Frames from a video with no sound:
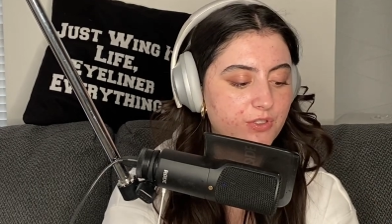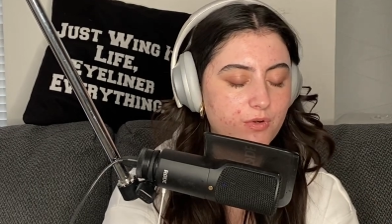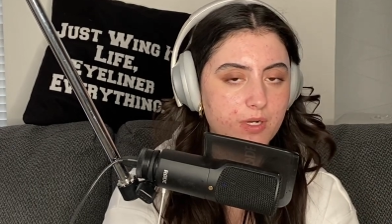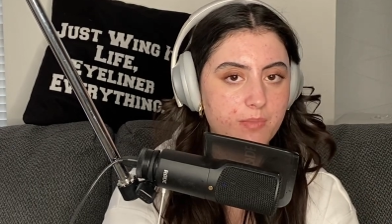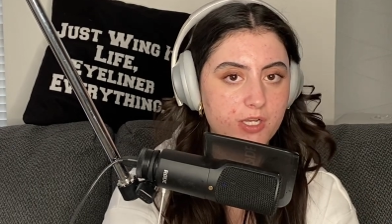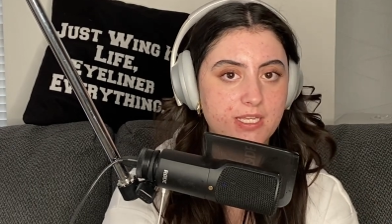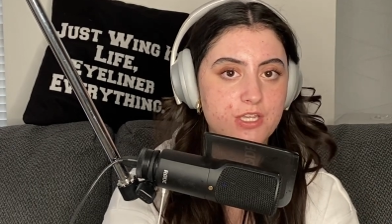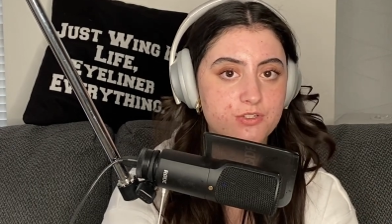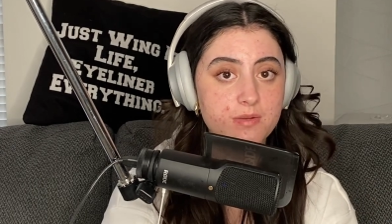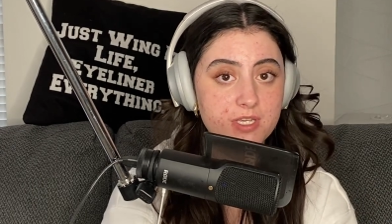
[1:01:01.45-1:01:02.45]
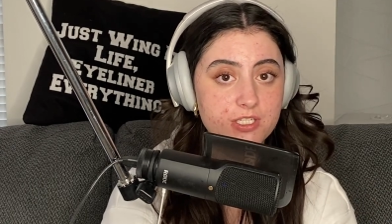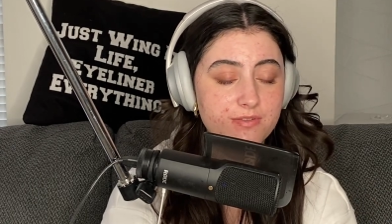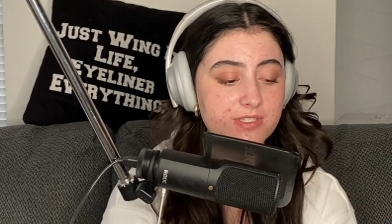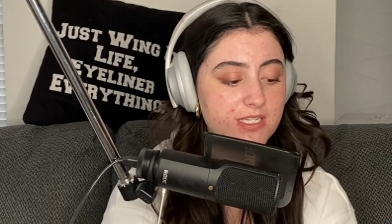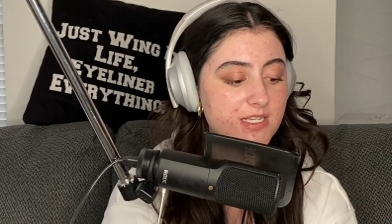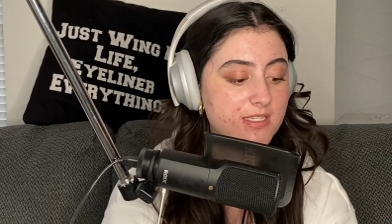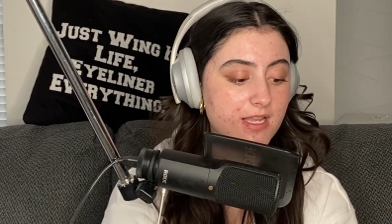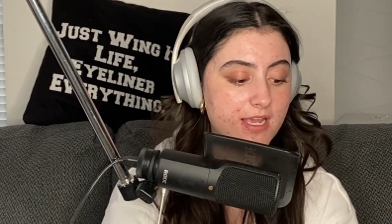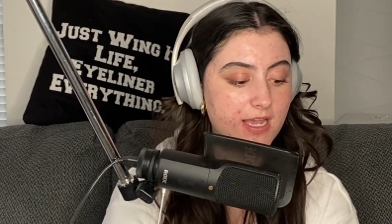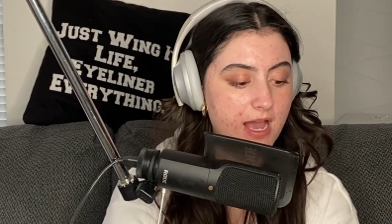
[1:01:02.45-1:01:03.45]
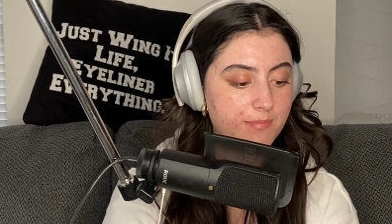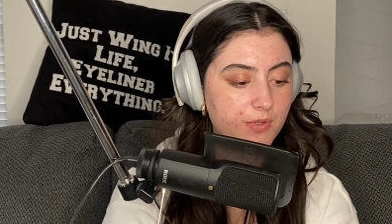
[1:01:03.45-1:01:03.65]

your podcast streaming services like Apple